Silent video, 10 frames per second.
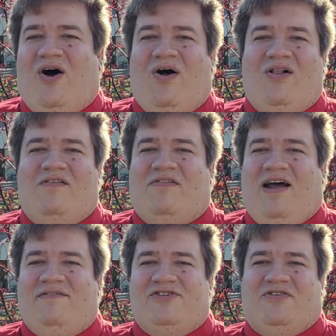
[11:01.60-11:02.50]
all of
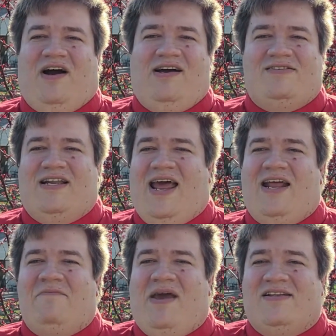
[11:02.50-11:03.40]
life's trials and
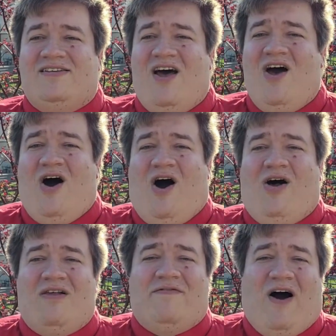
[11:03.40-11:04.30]
animates
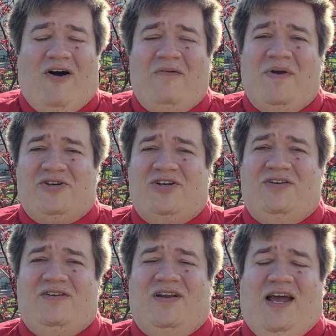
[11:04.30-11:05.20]
all of our
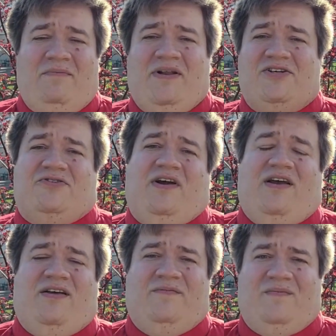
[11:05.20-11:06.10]
mission and ministry.
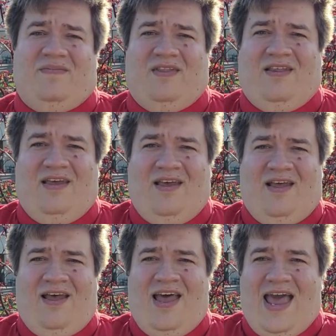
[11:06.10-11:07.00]

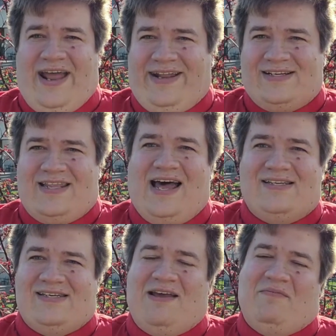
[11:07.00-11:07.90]
And it's
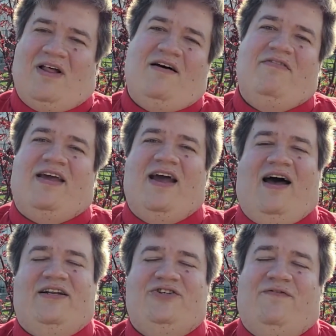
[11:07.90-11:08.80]
that same love that
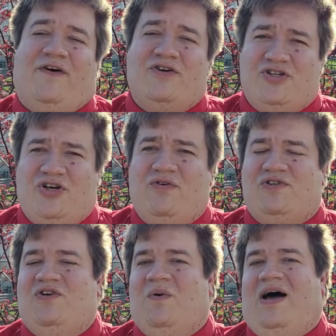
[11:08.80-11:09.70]
God first
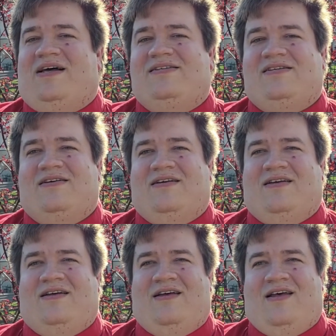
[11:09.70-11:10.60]
shows to us
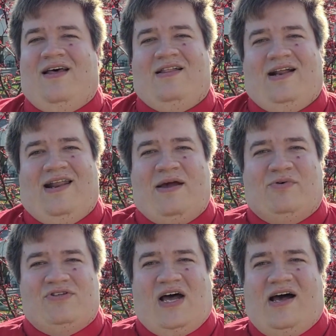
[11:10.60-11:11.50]
that
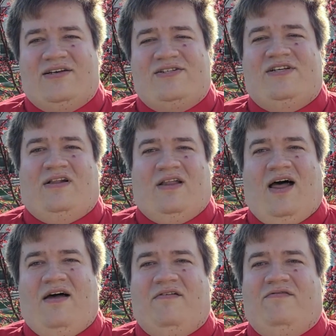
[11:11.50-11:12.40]
enables us to
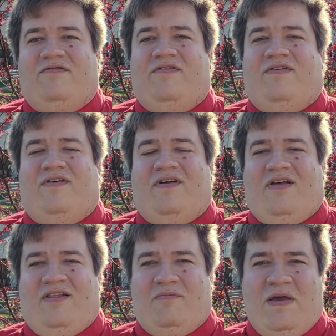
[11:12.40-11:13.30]
love
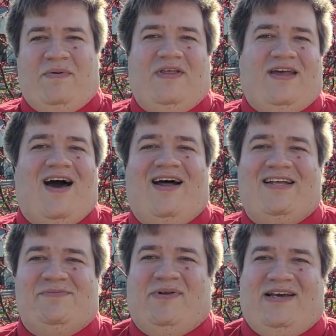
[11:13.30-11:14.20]
the people that God
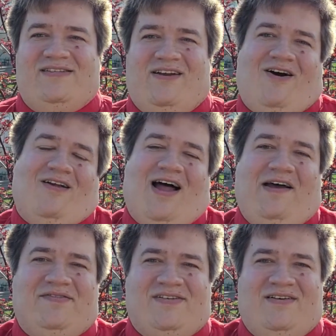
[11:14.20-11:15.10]
has placed in our
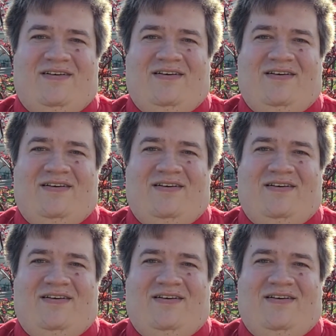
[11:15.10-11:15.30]
lives.